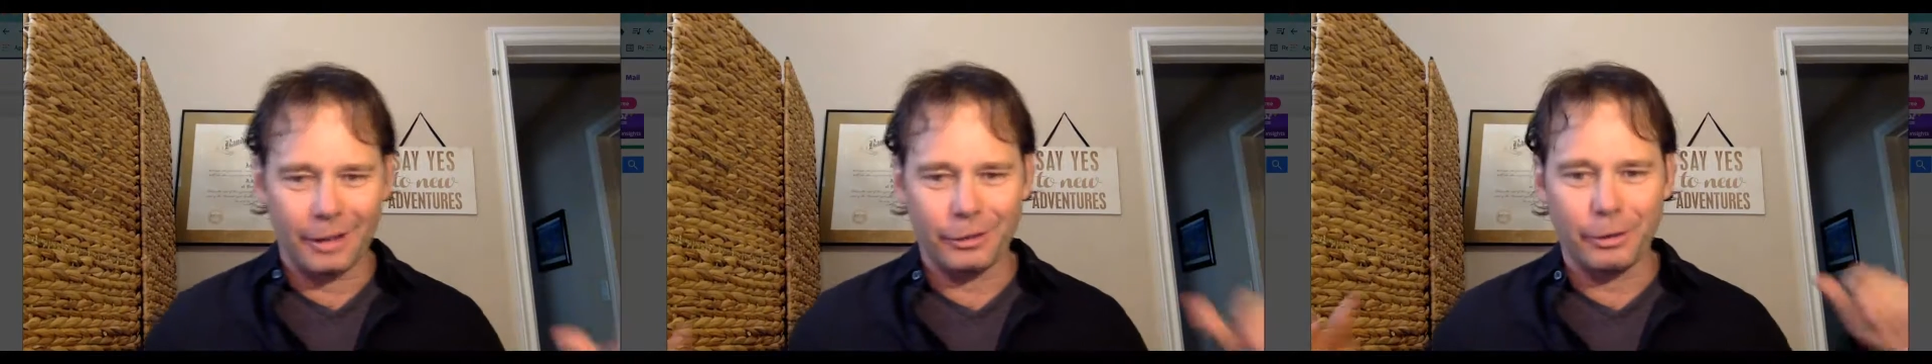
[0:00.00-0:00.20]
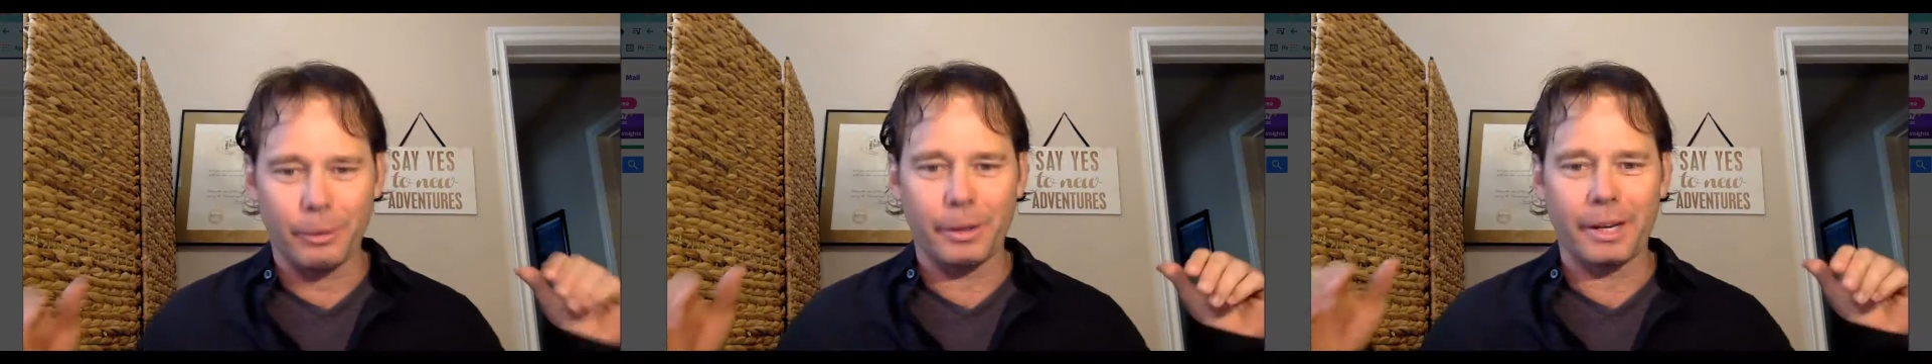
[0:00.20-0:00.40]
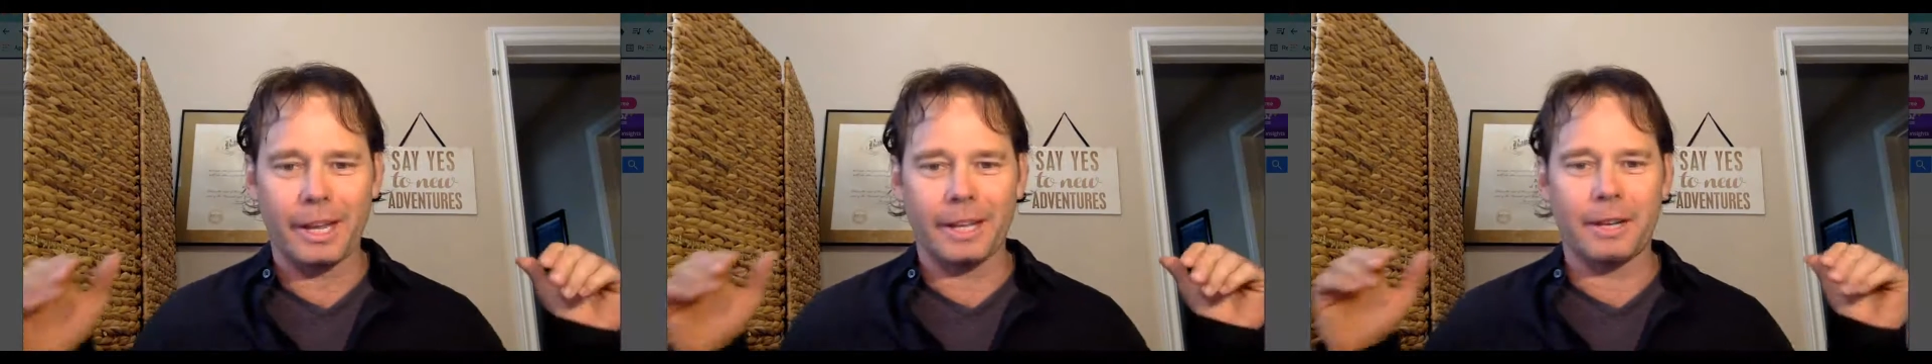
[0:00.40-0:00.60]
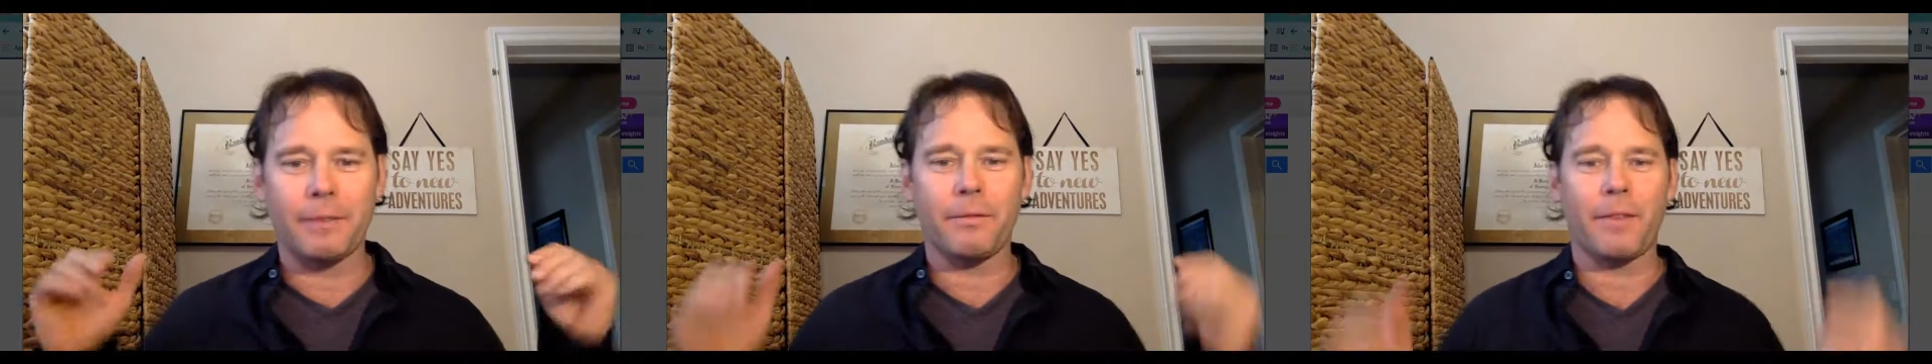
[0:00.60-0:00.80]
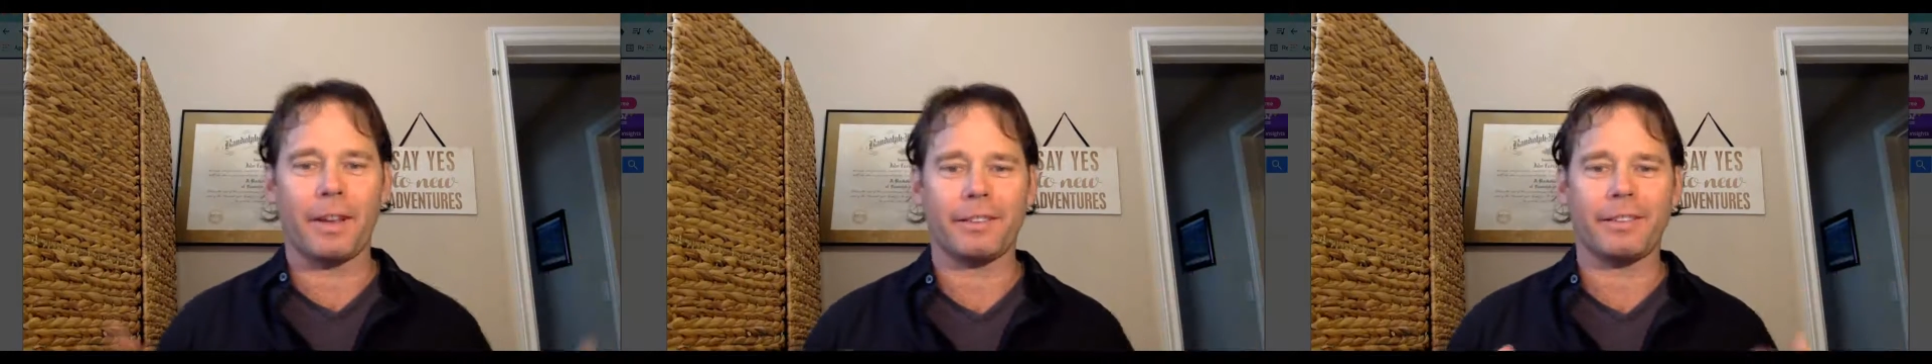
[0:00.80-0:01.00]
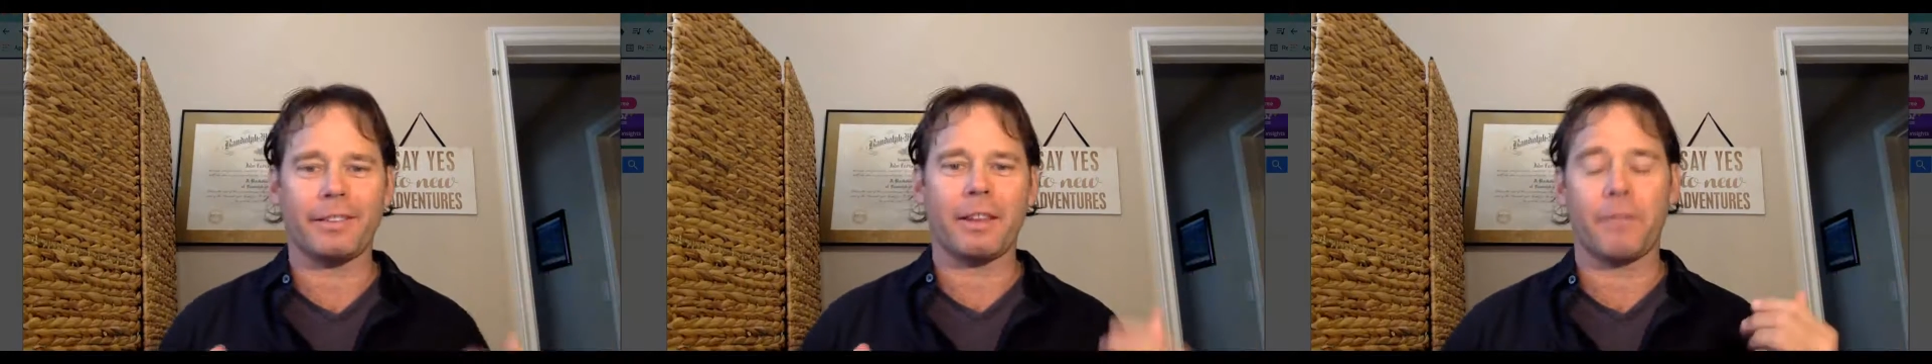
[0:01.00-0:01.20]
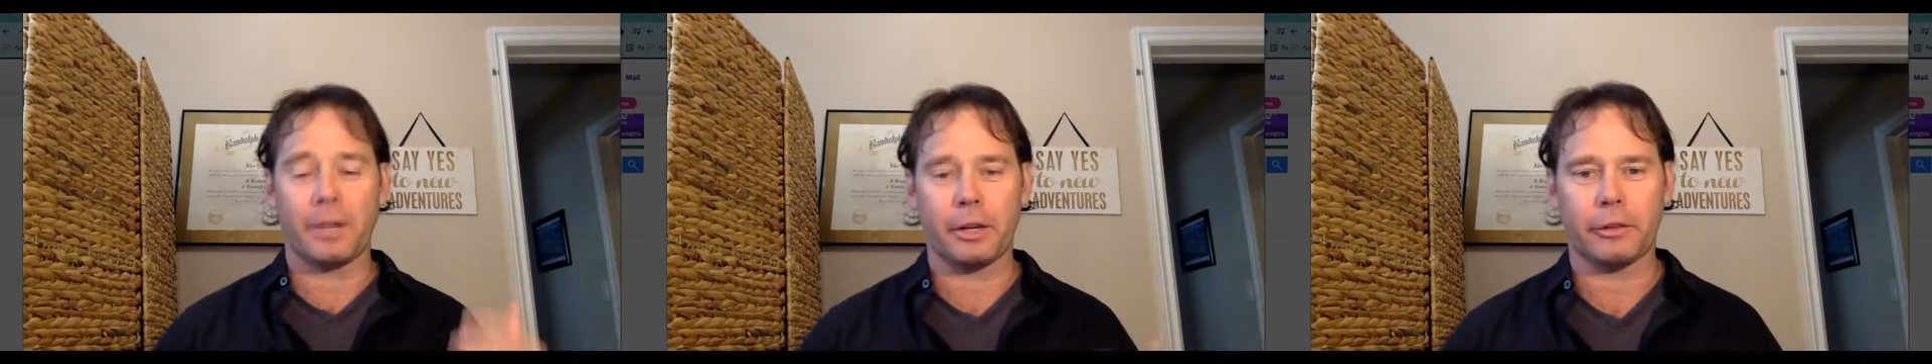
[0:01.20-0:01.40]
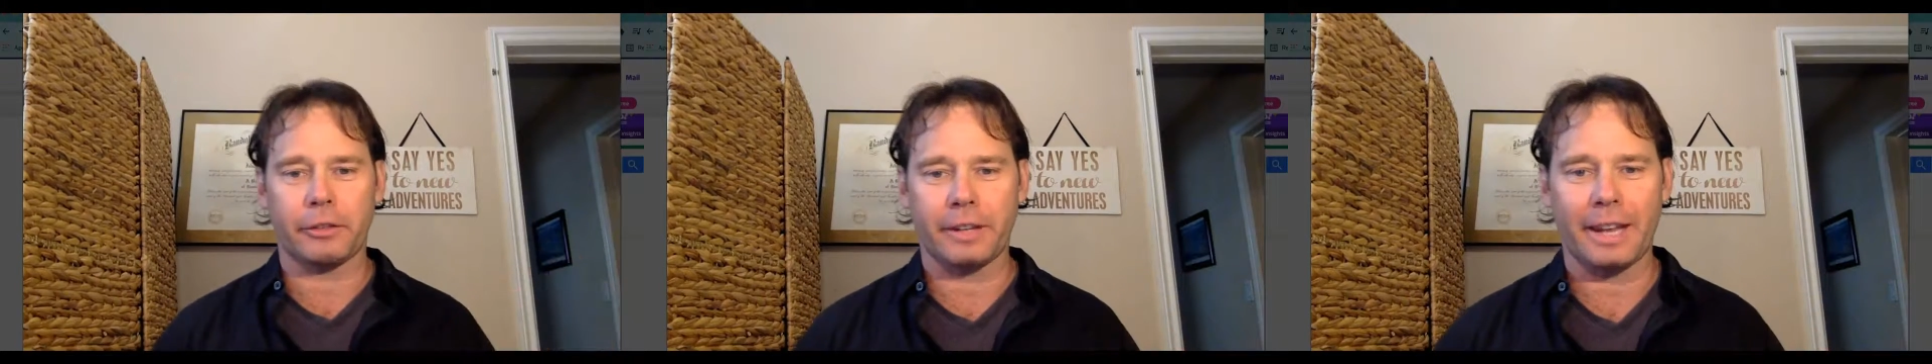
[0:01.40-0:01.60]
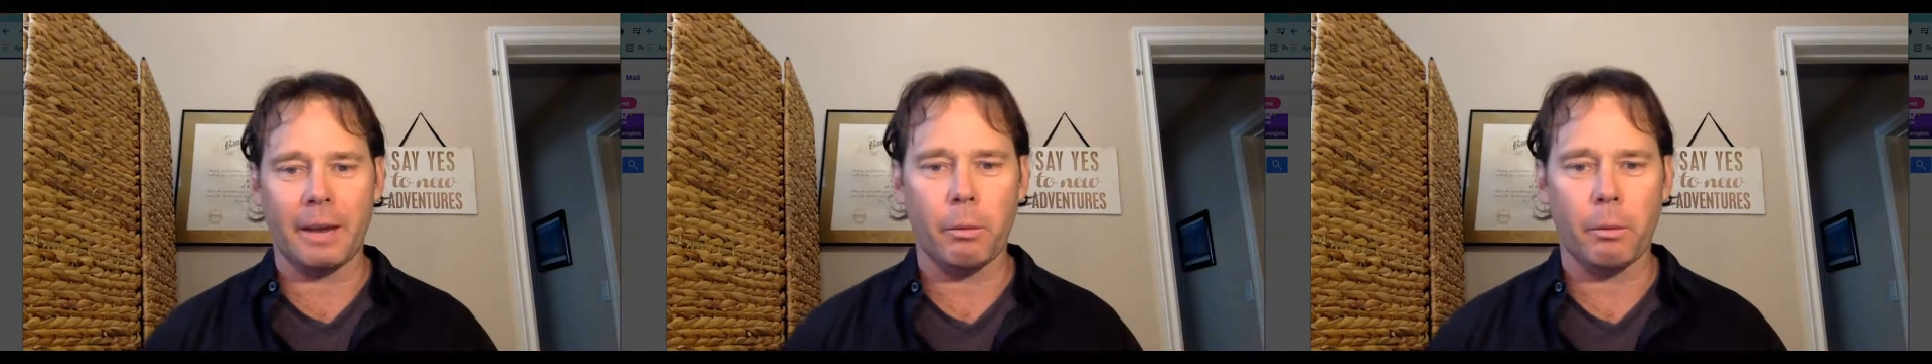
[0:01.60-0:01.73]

doing an investing video today.